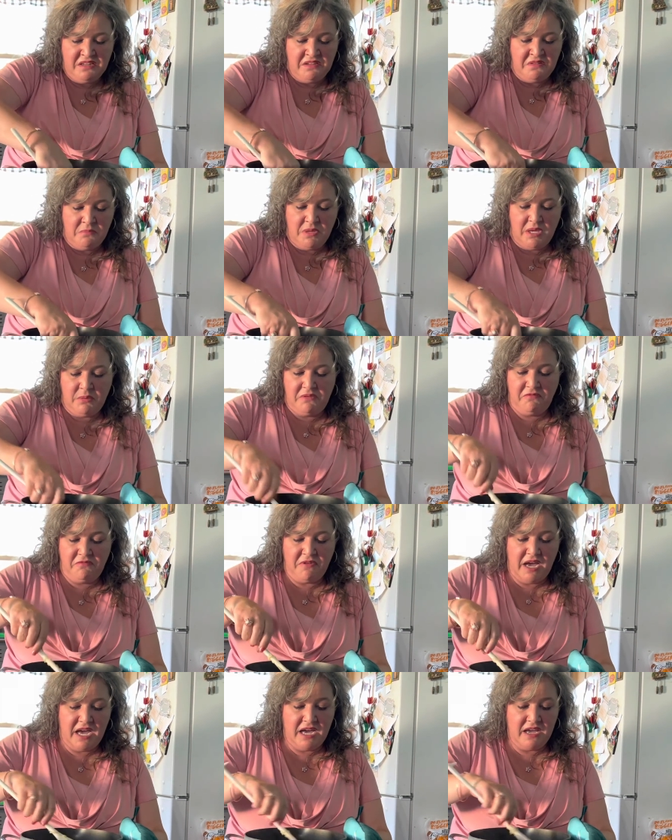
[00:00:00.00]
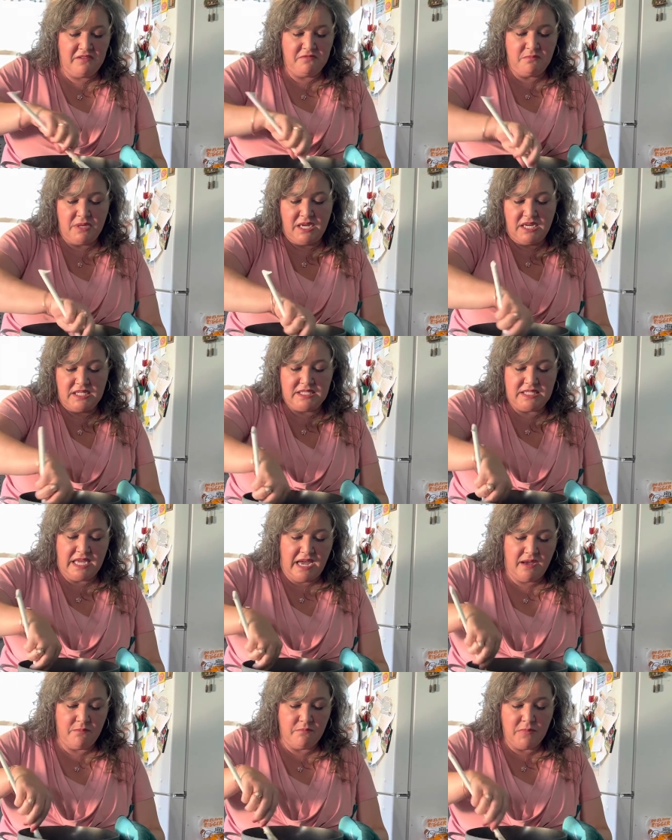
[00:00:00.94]
maybe 5 minutes
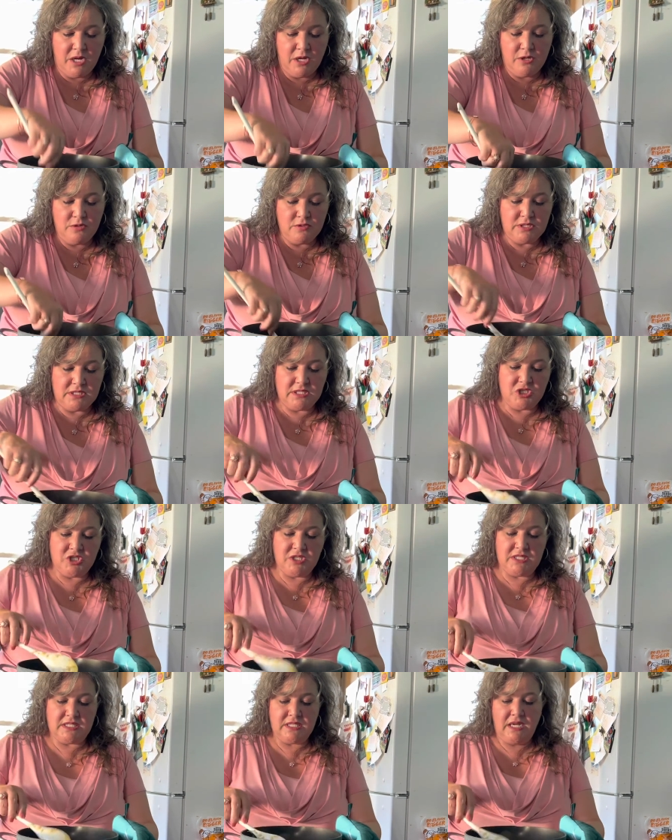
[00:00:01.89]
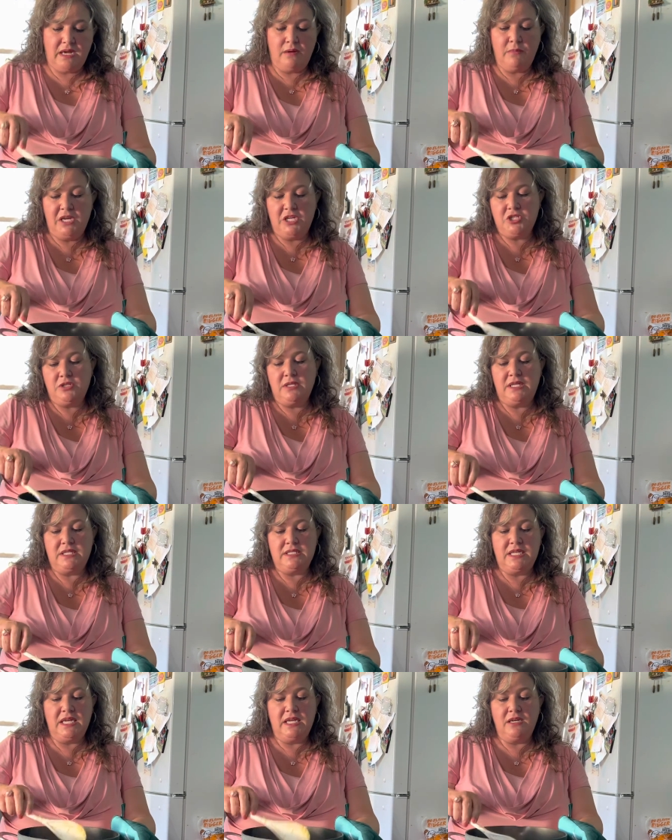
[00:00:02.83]
at most, just to kind of make sure that
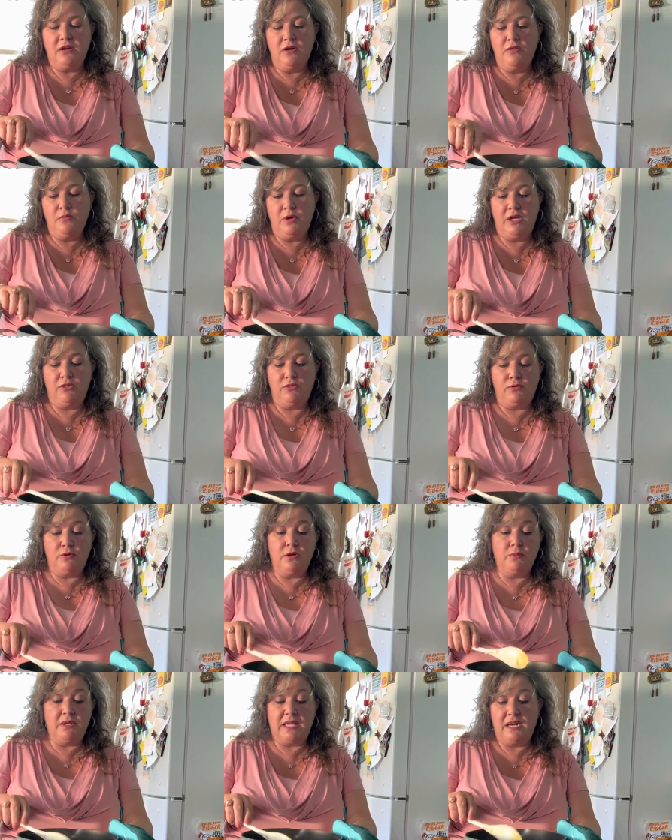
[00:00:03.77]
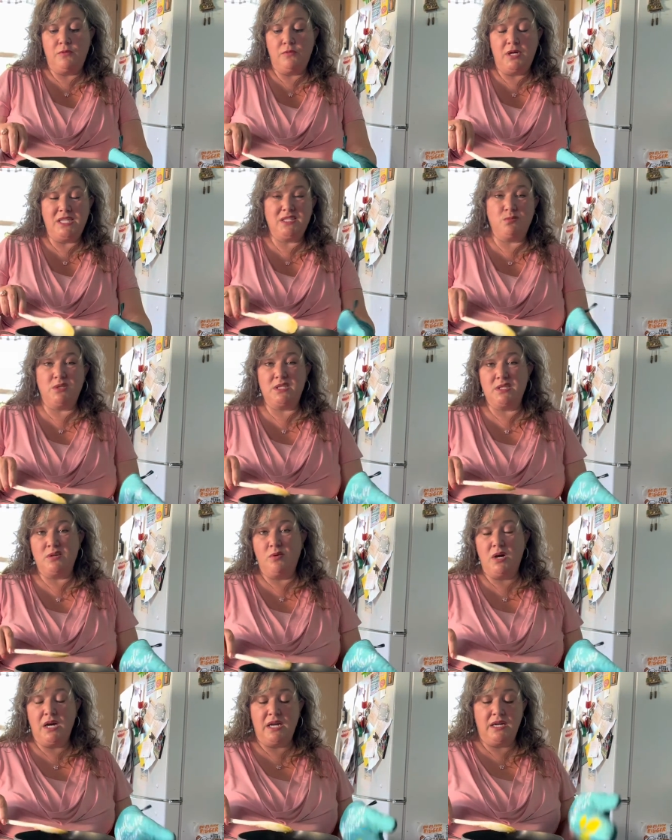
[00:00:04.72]
it's heated all the way through. But that rice was so
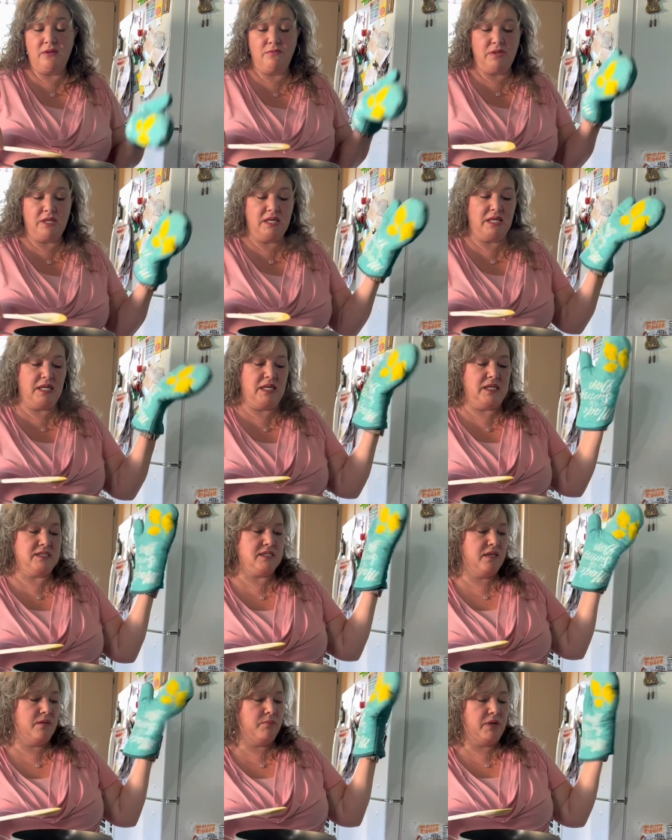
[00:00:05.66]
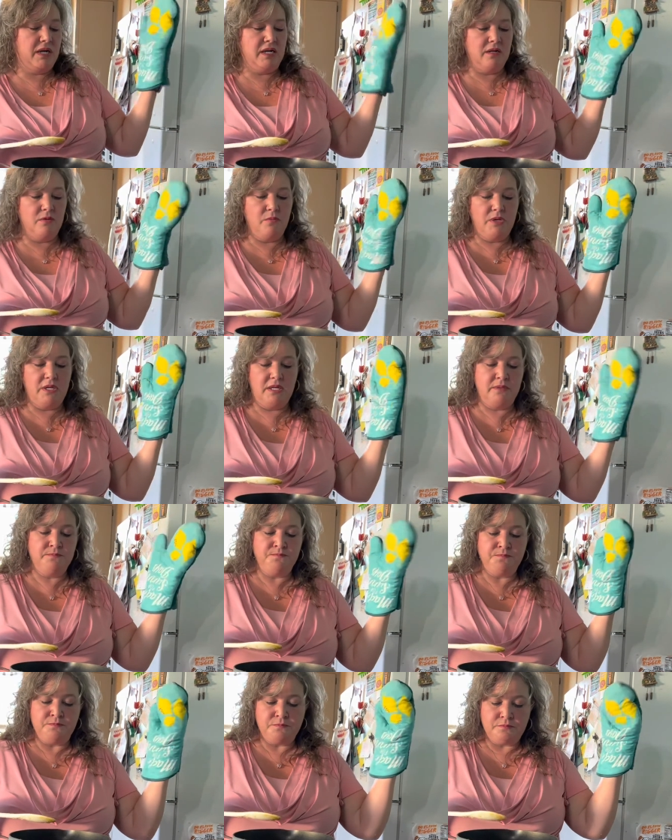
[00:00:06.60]
hot, I don't think it needs it, but I don't want
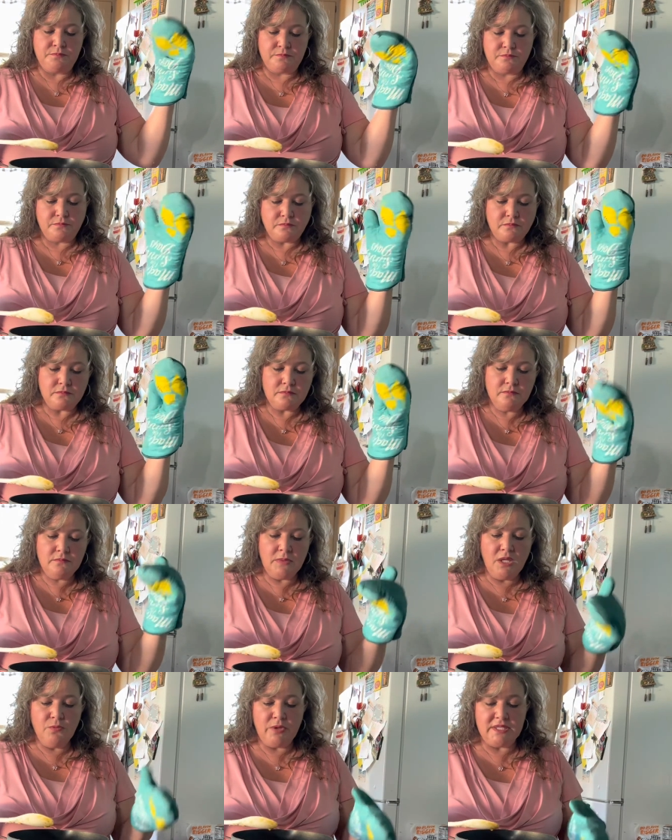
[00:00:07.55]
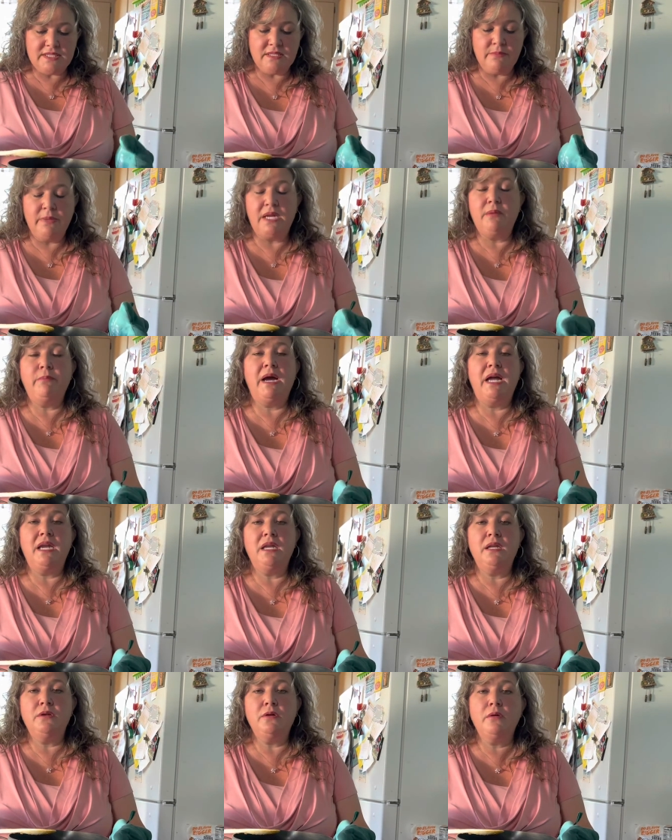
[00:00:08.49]
to risk somebody biting
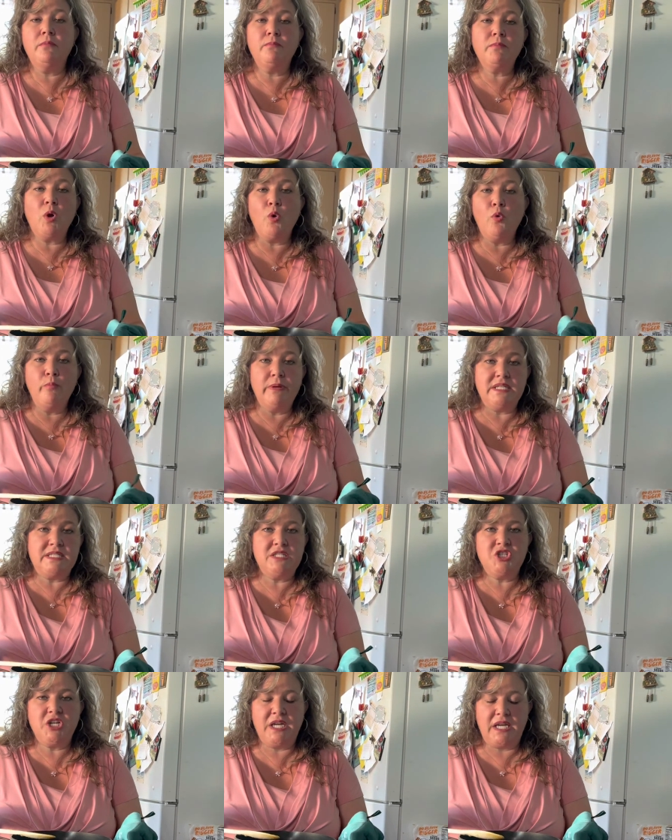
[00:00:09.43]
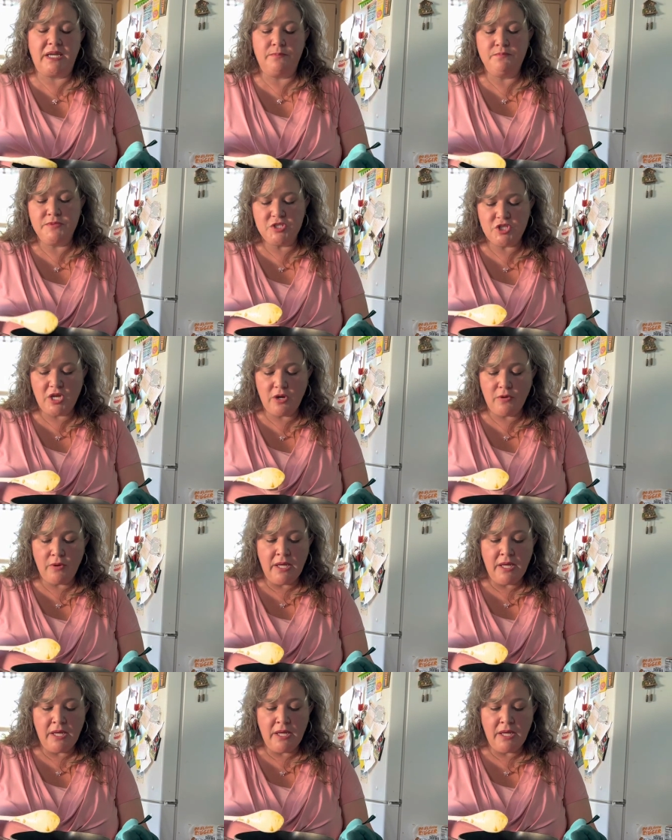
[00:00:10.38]
into a cold piece of chicken. So